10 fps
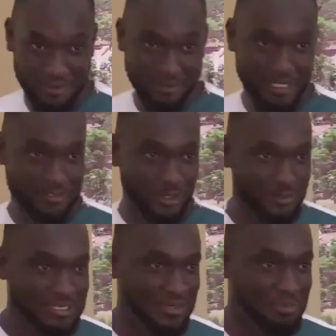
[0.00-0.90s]
But it's
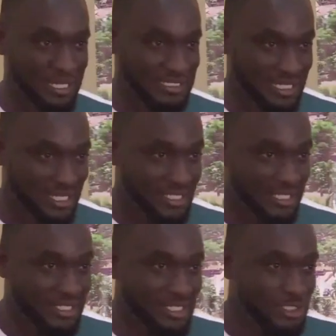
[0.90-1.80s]
always a pleasure
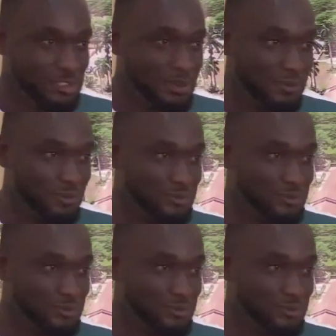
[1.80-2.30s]
to be able